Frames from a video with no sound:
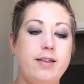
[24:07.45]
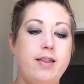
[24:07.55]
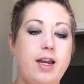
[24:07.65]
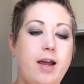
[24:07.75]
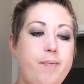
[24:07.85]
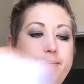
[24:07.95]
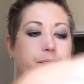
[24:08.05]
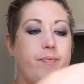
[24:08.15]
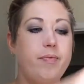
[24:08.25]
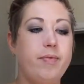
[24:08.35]
that I'm
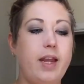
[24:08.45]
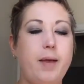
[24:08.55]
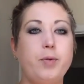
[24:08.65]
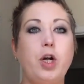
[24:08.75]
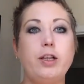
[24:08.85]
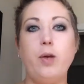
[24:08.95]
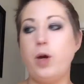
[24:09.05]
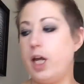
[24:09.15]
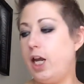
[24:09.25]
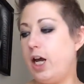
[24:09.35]
currently
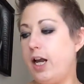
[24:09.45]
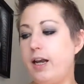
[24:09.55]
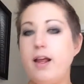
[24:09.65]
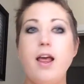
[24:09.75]
working on.